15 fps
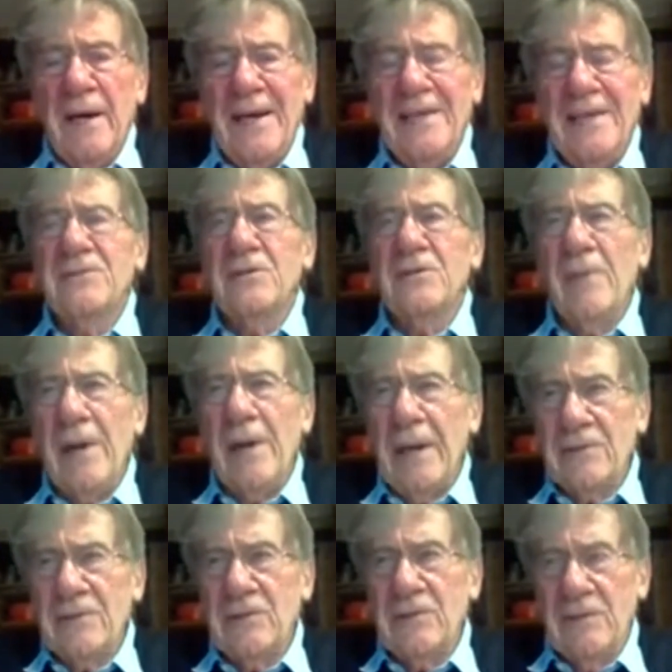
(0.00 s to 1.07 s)

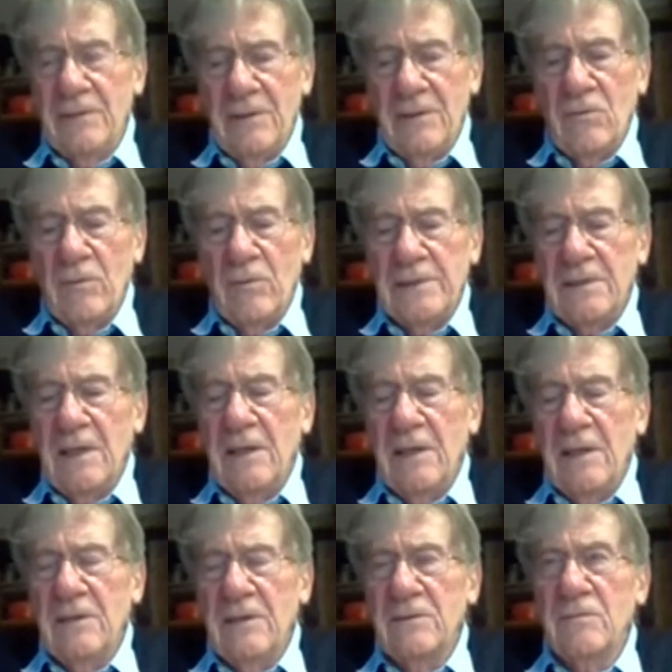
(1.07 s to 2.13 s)
interaction that always
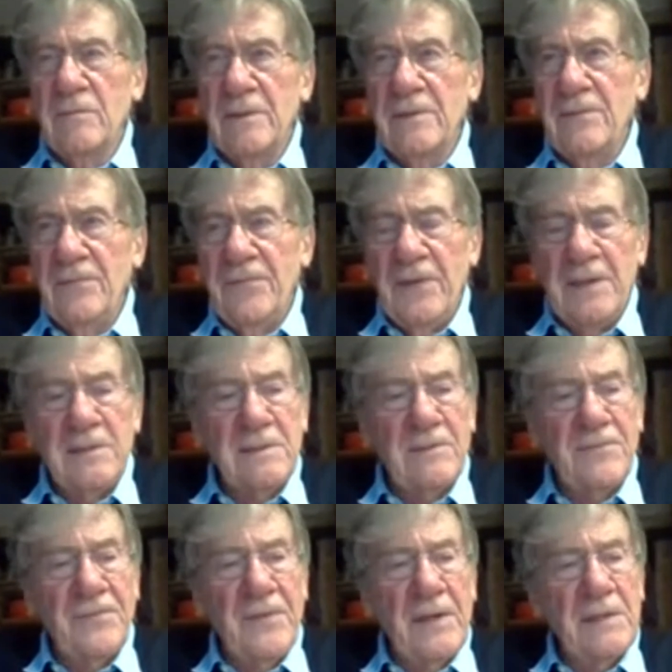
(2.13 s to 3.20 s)
goes with
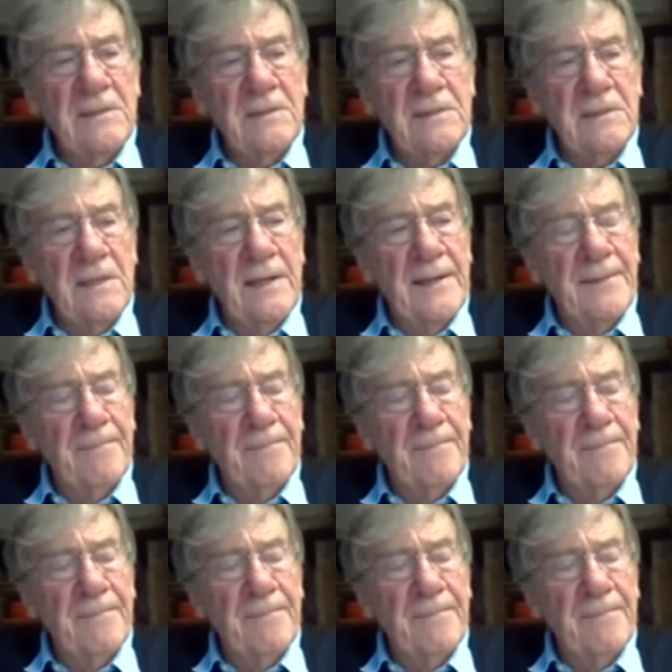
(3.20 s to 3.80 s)
face-to-face